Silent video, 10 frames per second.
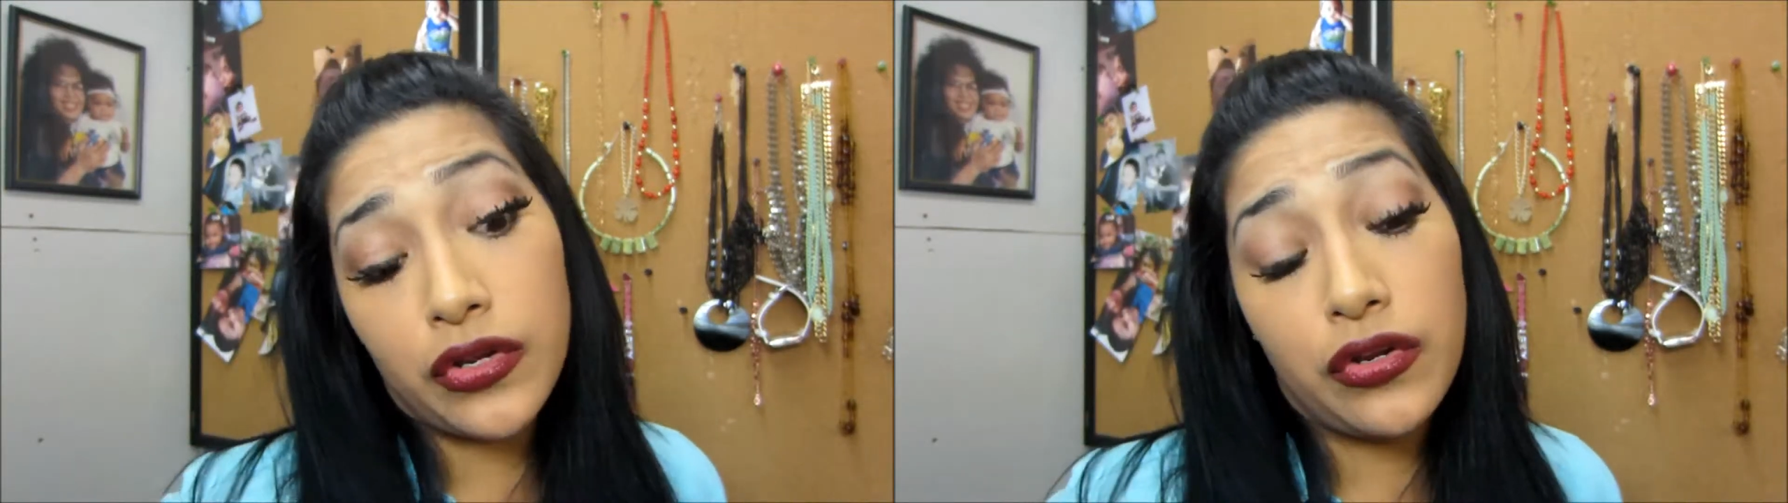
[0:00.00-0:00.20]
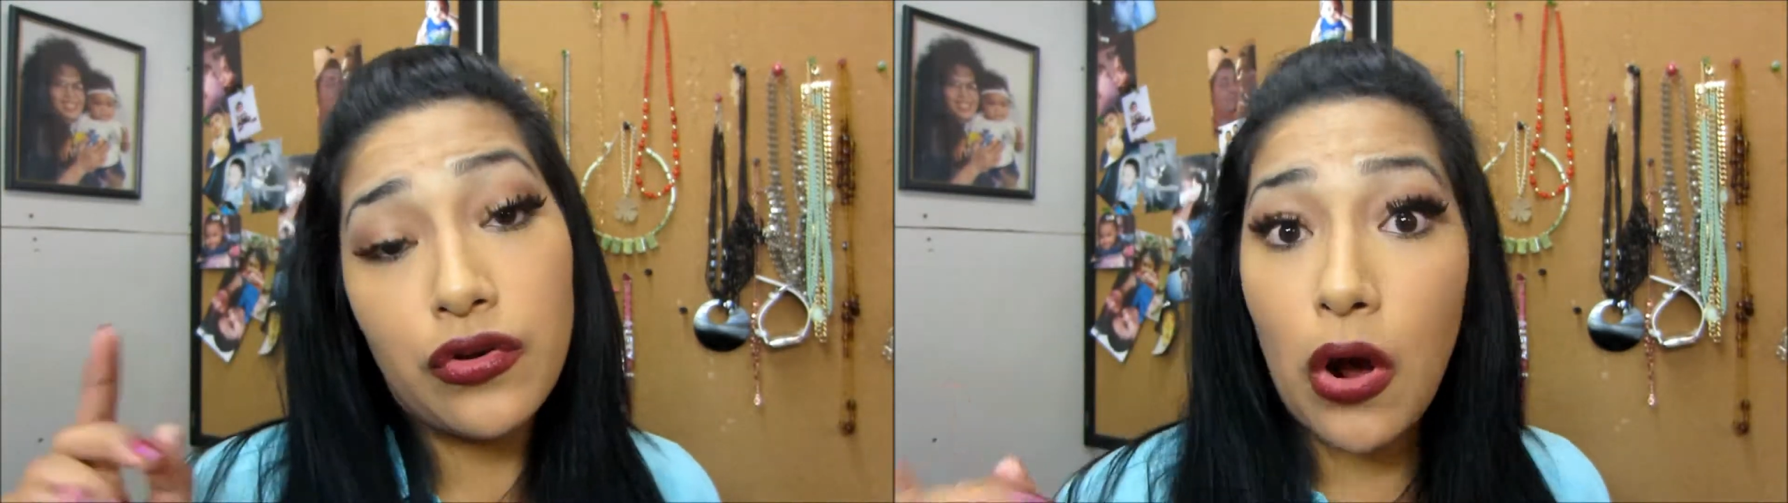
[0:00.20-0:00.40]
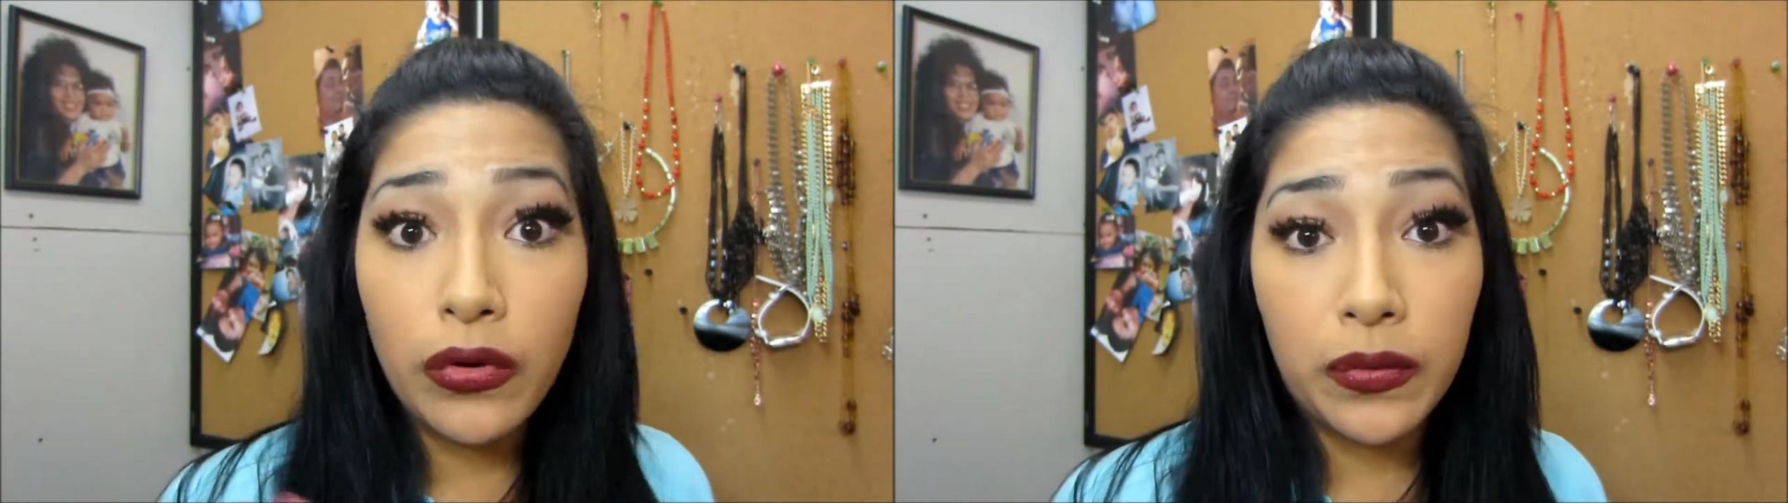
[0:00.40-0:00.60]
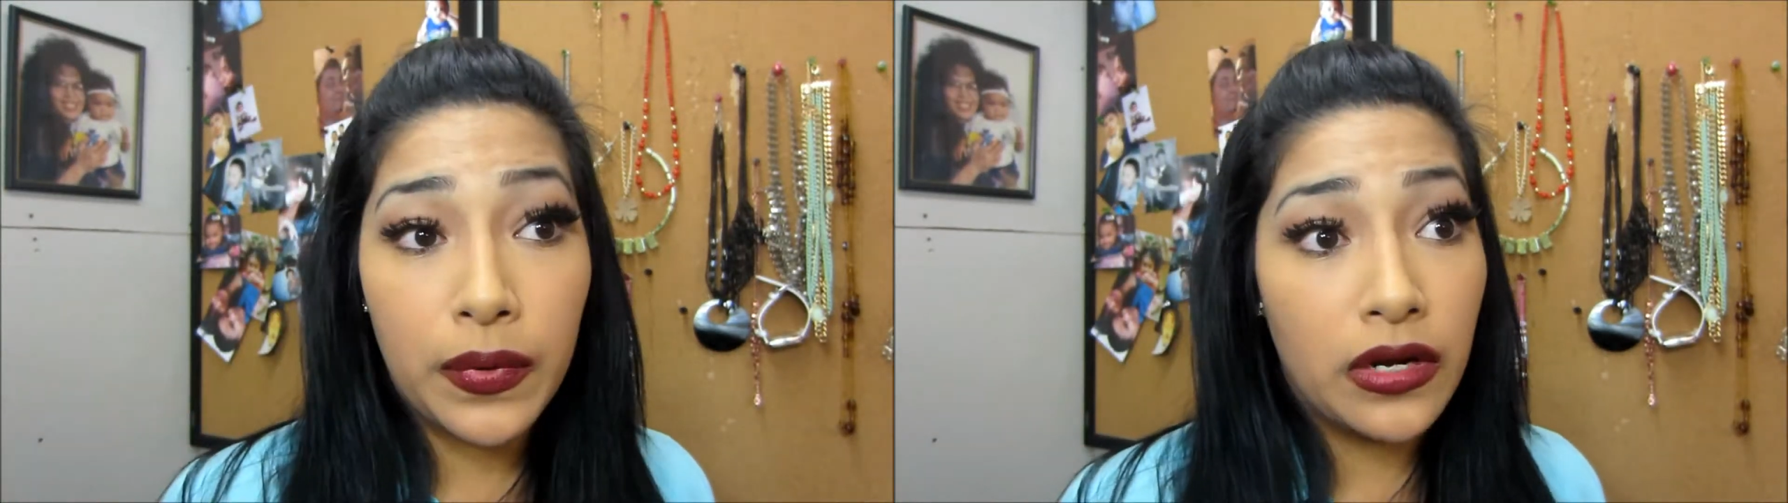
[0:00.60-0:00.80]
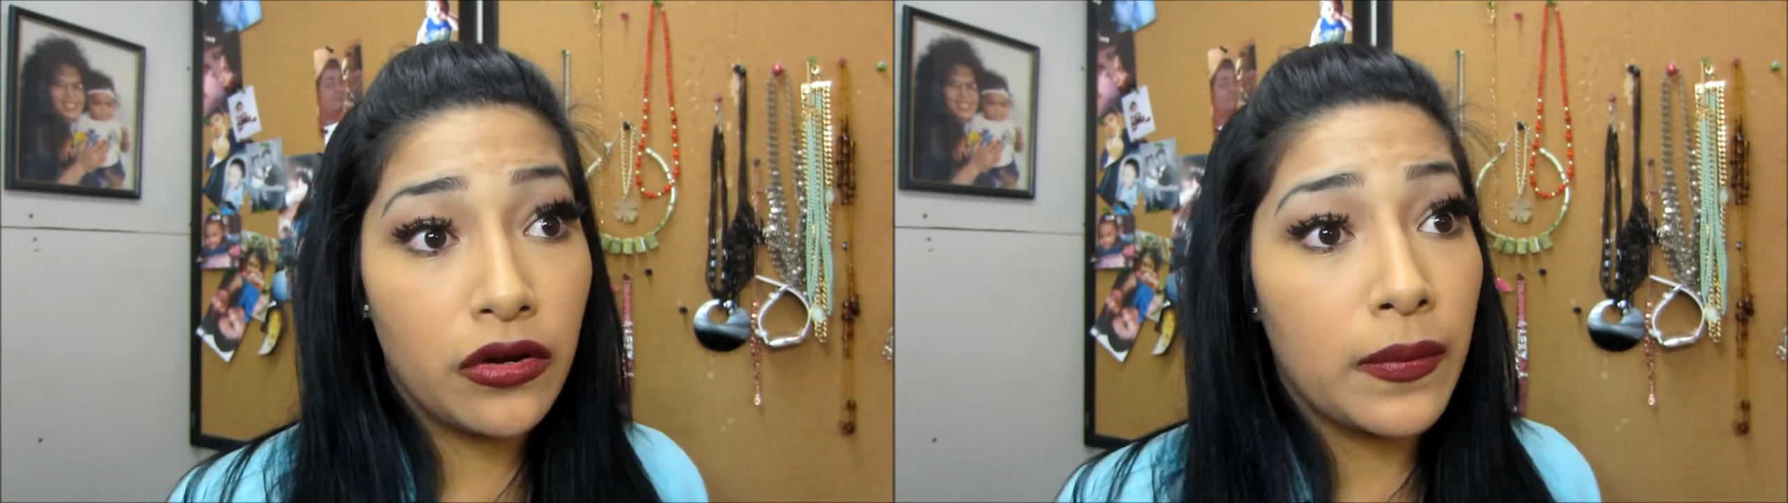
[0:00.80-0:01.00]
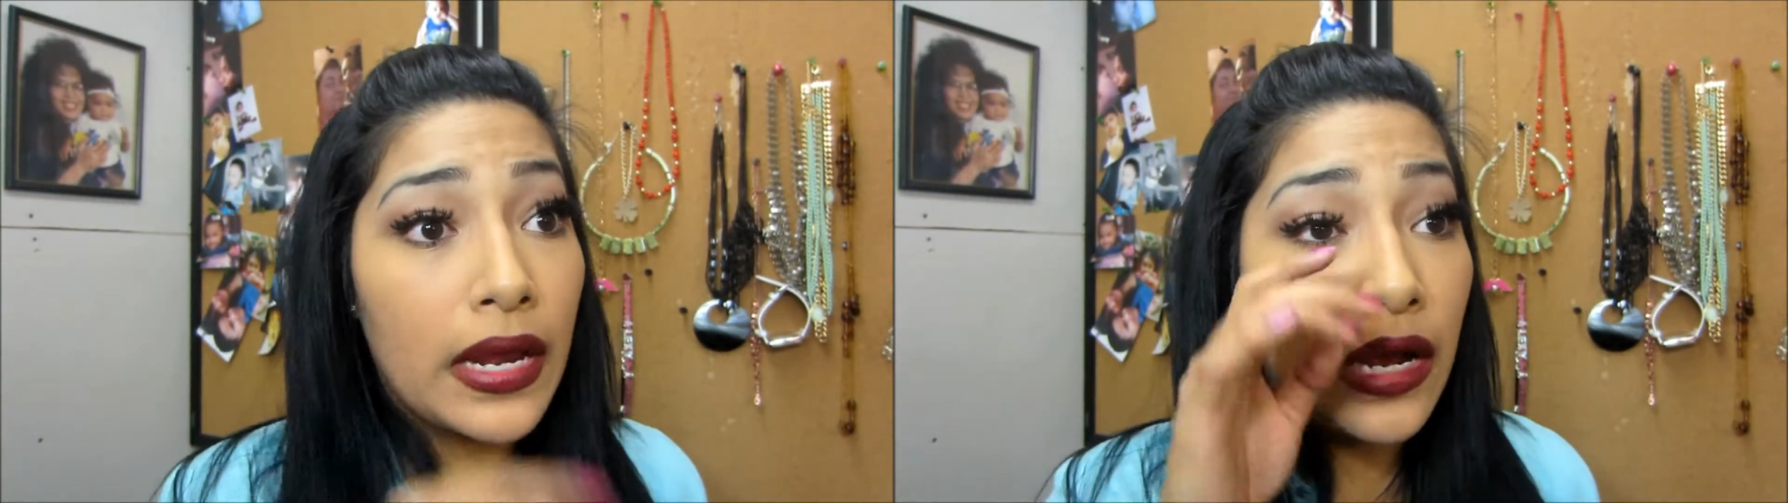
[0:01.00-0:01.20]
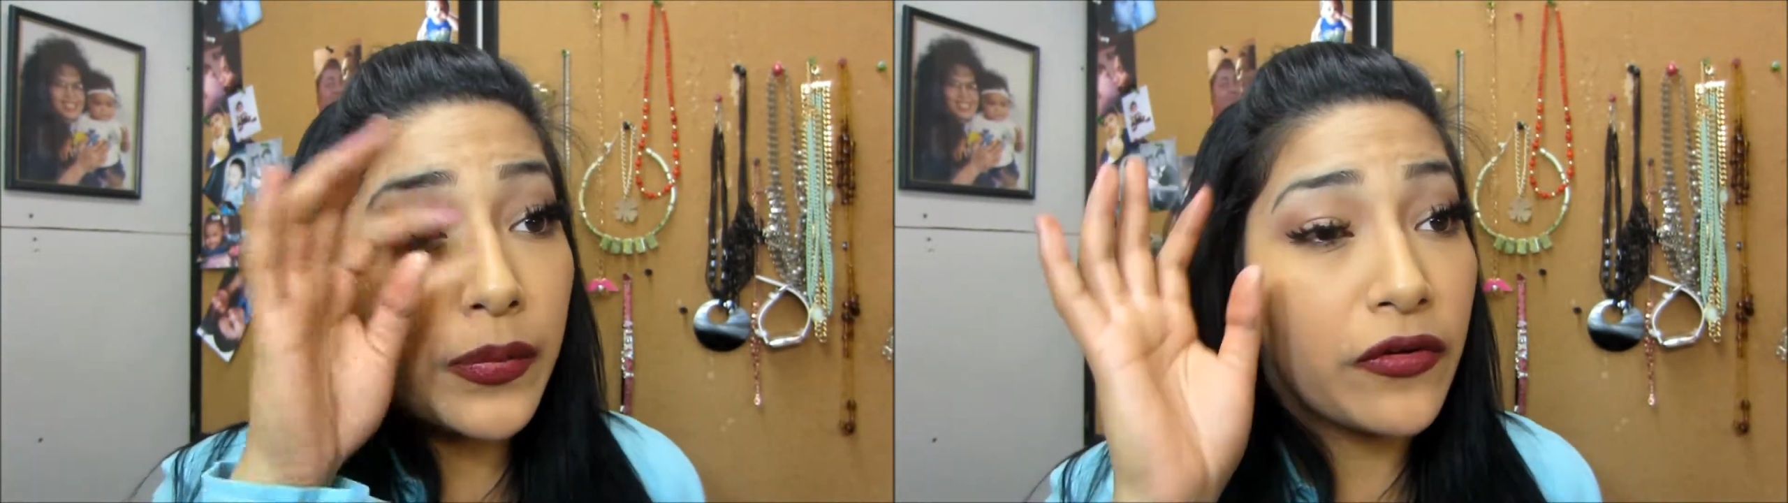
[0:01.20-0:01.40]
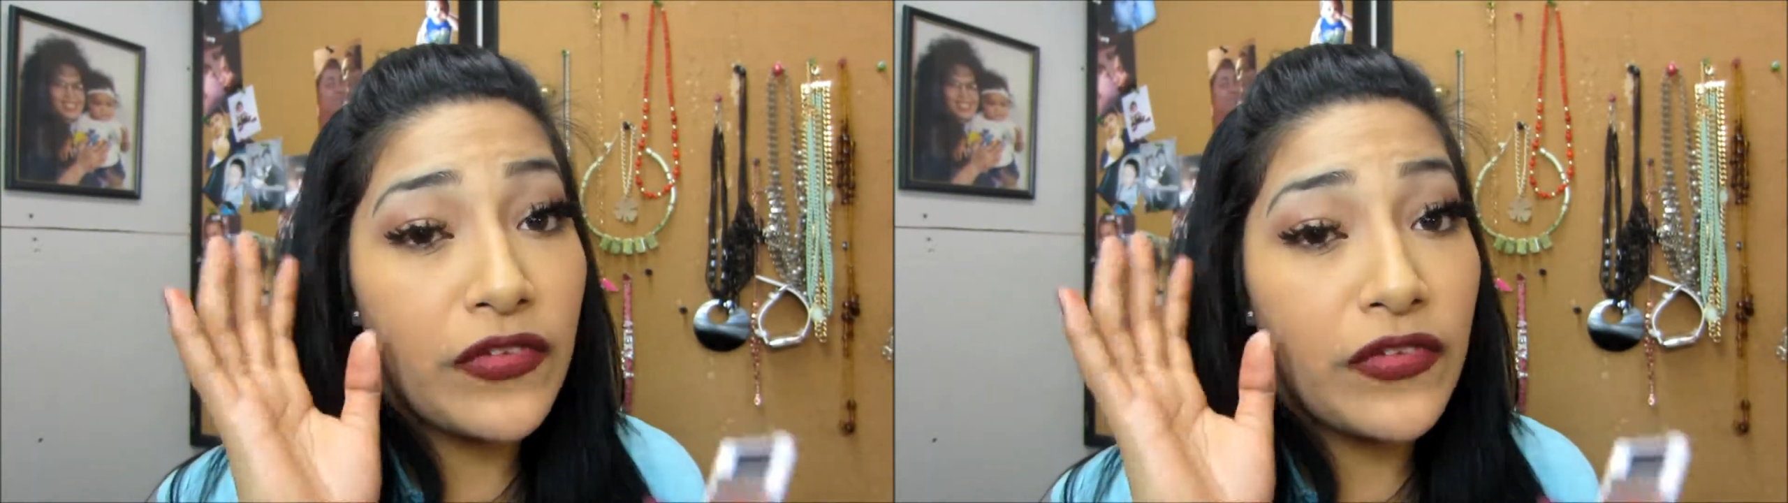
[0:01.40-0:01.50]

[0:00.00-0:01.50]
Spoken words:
or you know you're painting your makeup or